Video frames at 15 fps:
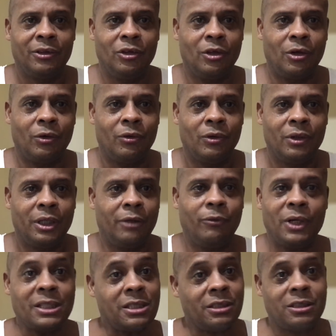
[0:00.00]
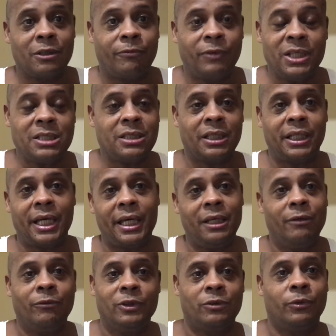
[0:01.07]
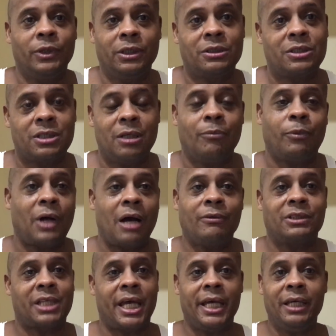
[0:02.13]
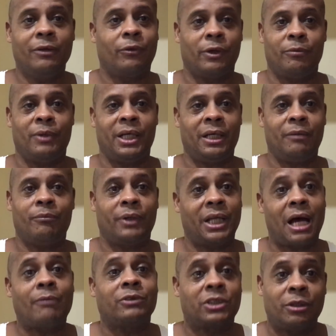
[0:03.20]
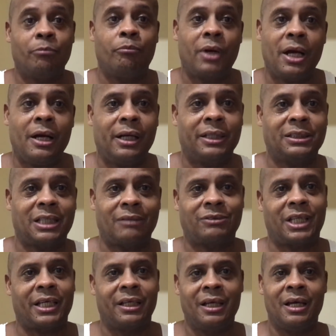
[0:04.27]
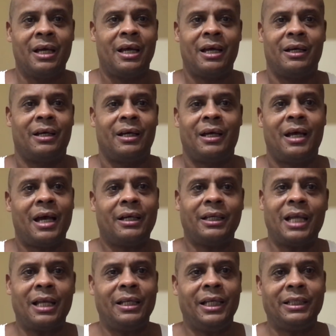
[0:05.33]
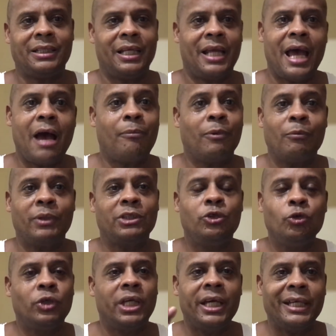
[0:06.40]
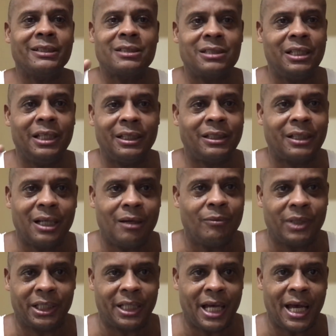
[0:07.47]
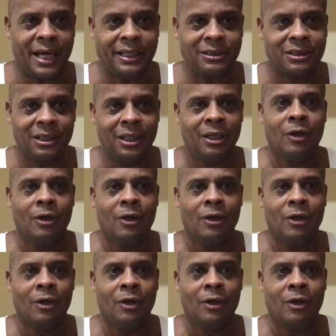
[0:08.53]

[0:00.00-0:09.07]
You know, it wasn't sophisticated, it was real simple. I was angry, man, but I was embarrassed. I was like, how could I let that happen? But you can't see it coming, guys.